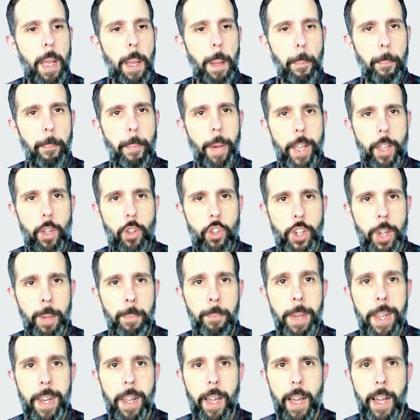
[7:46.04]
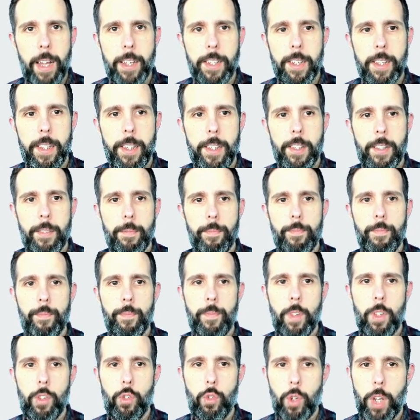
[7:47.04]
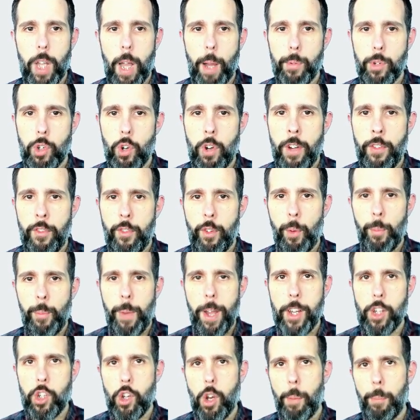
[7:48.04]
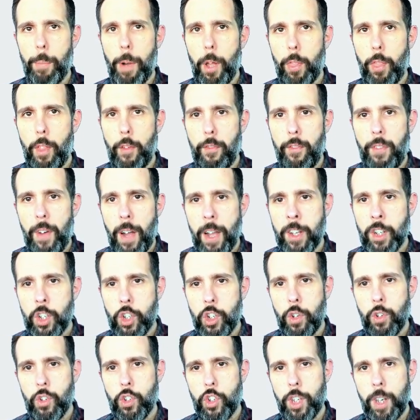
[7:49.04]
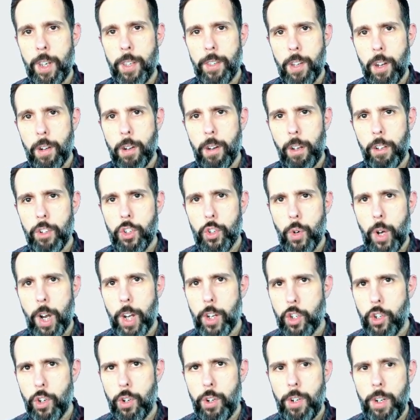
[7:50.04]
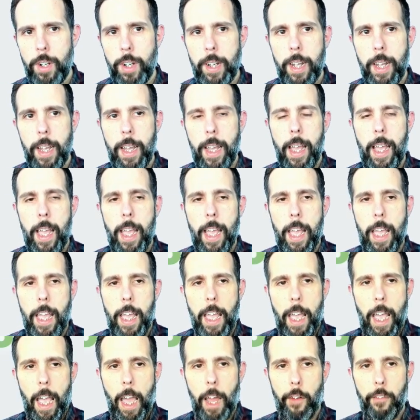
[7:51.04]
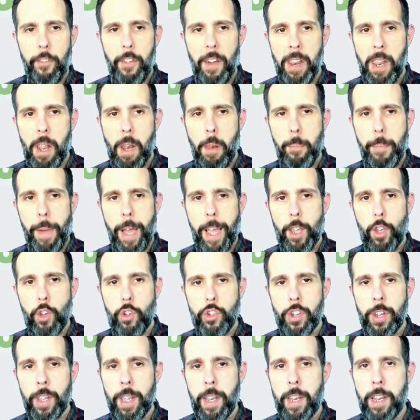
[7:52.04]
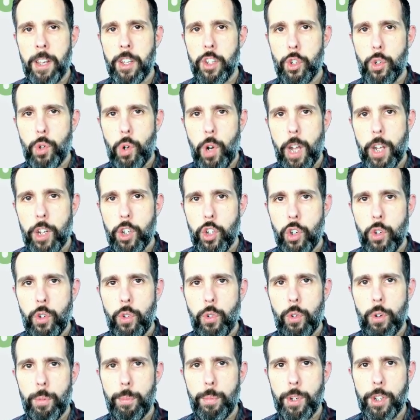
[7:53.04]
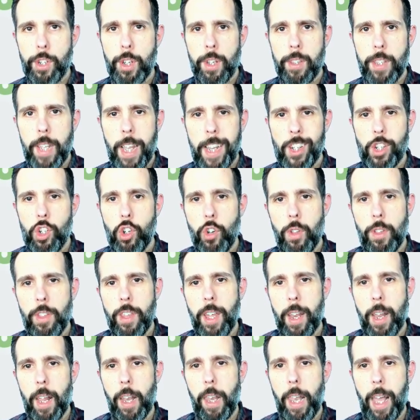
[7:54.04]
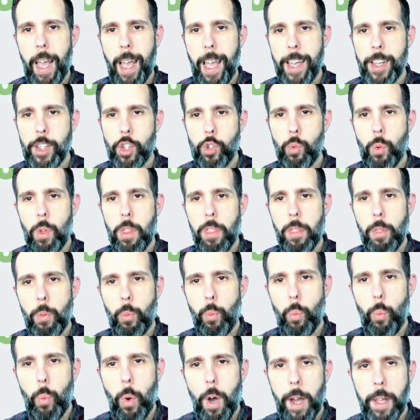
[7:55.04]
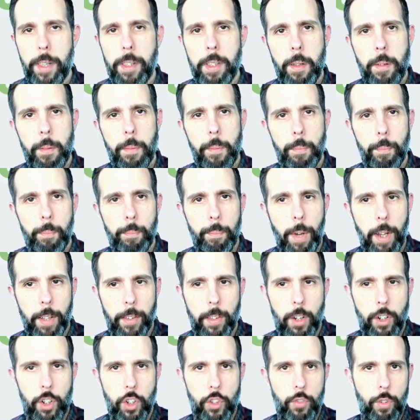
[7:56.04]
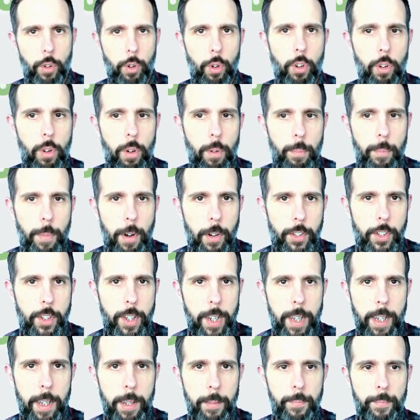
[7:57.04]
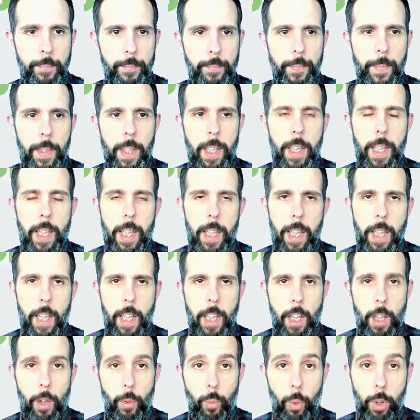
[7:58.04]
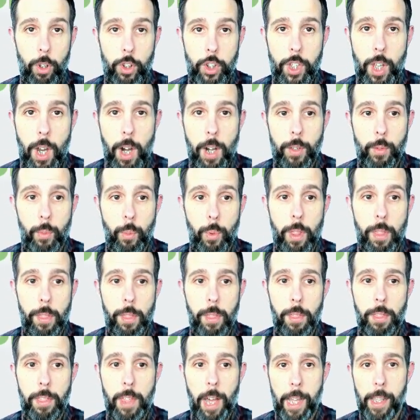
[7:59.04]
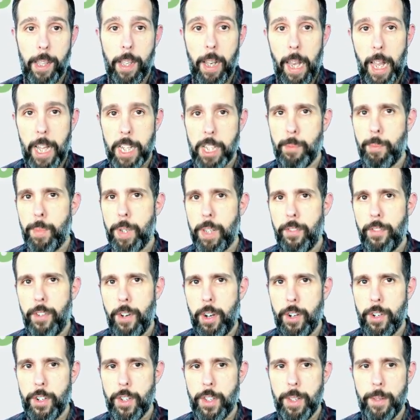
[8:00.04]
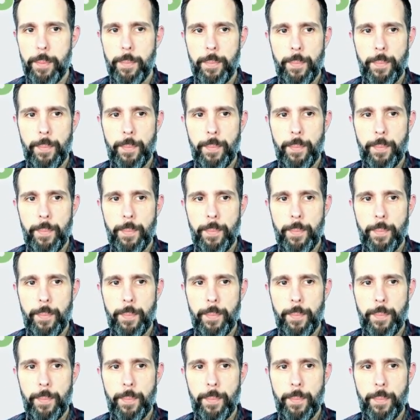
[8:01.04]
by using min hashes to capture information about the function's internal structure, and finally by using an instruction representation that aligns with what matters for merging. We'll start with that last bit first.